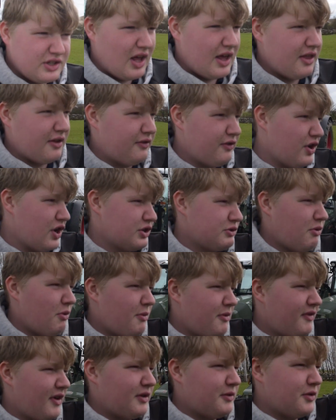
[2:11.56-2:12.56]
like the first one
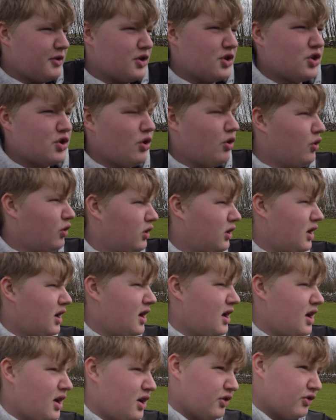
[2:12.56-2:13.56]
we've had with a shuttle.
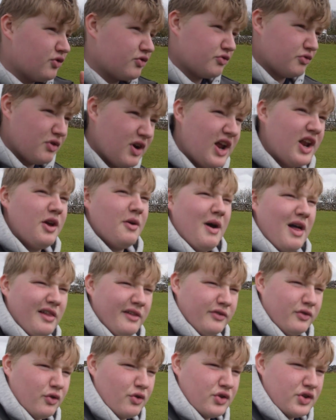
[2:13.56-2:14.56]
Does really well
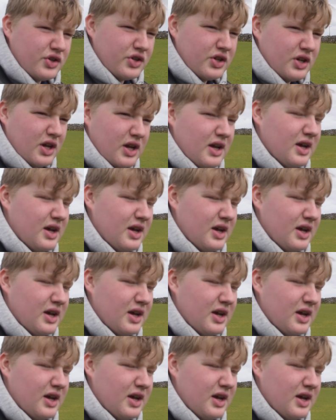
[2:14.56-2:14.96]
for us.